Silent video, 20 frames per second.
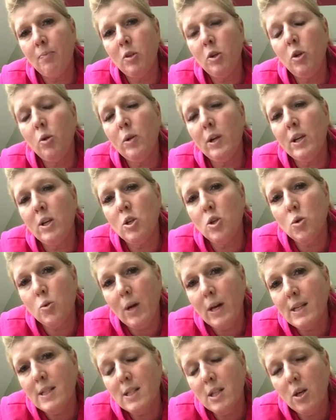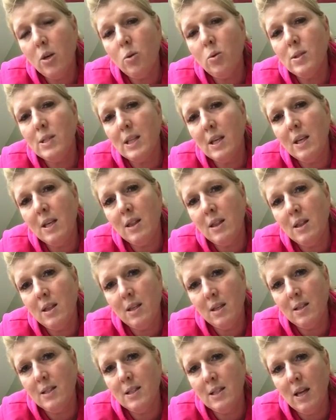You can address those in
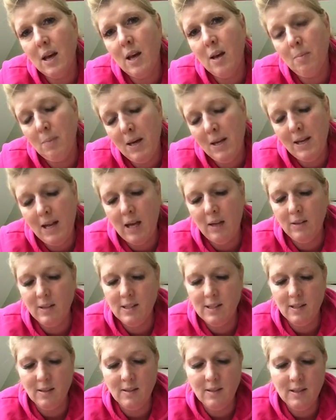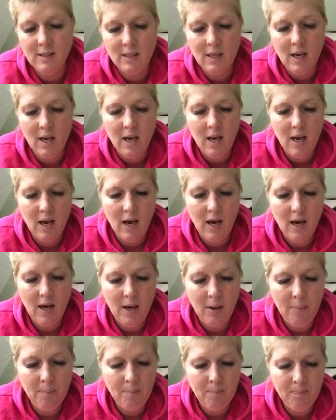this analysis.
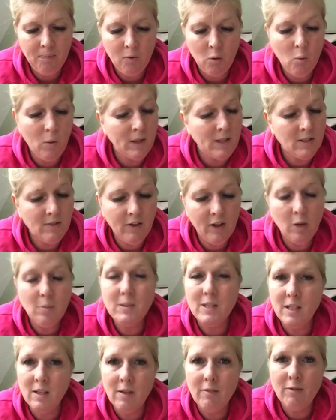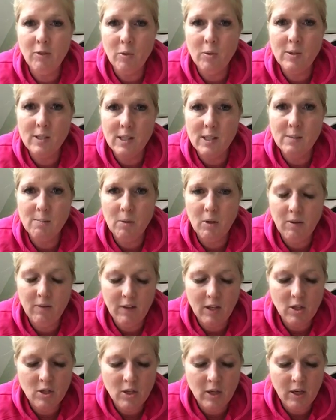What develops and influences
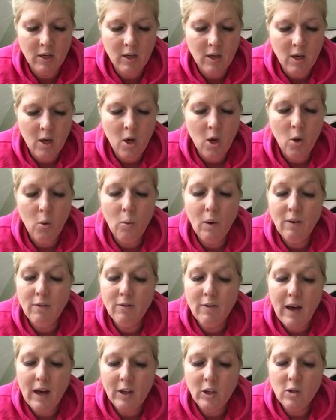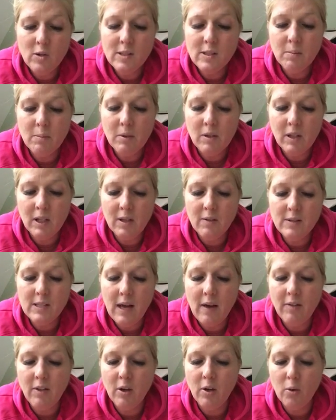motivation? What values and beliefs
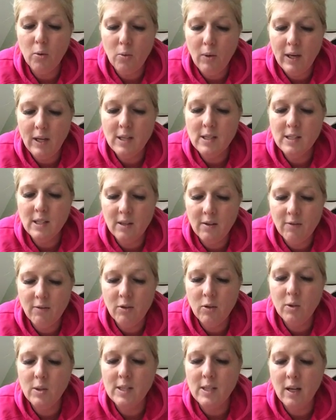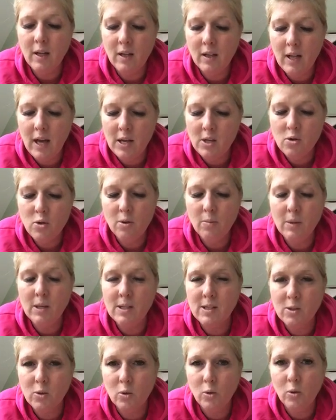have the greatest influence on classroom
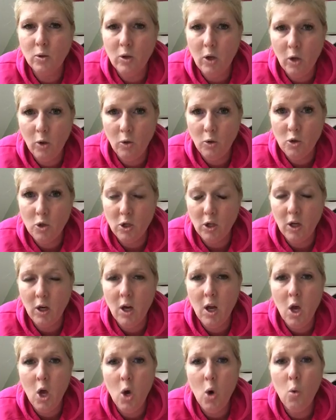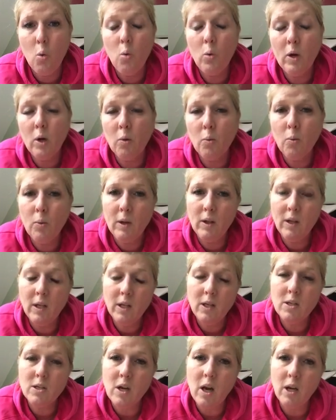and school culture? We're really
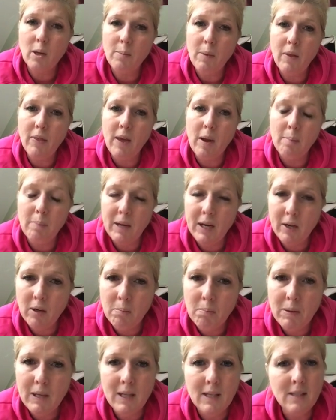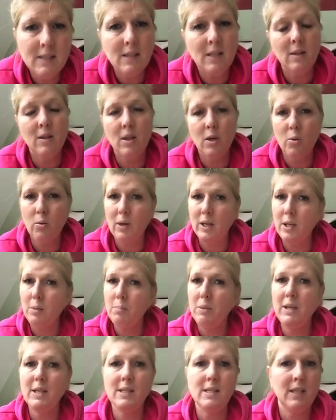going to talk about that parent piece, the grading
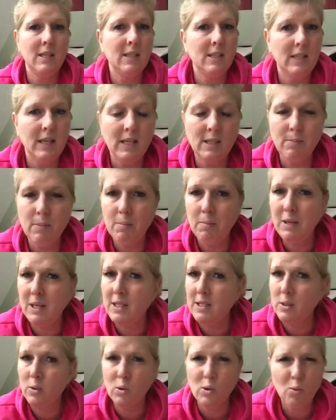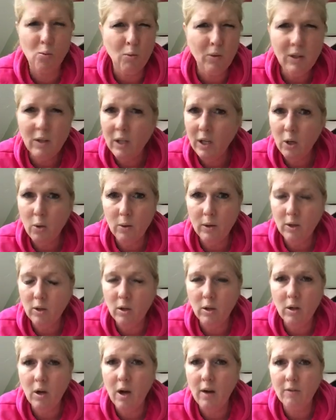piece, the assessment piece, those really
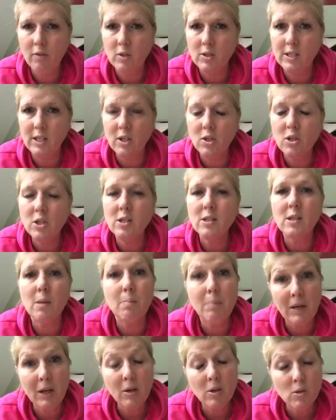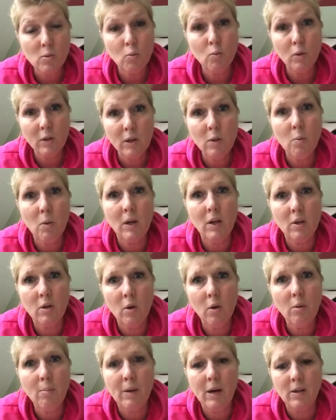critical conversations that parents really want to
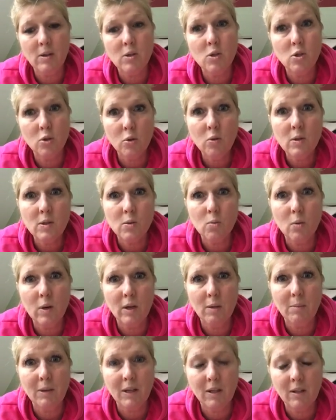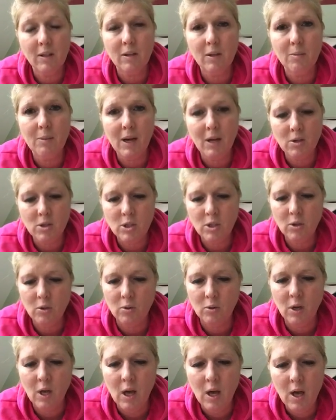know about and students want to be clear about
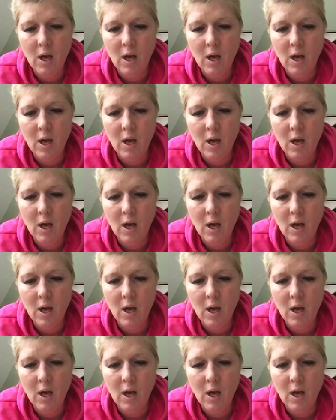too.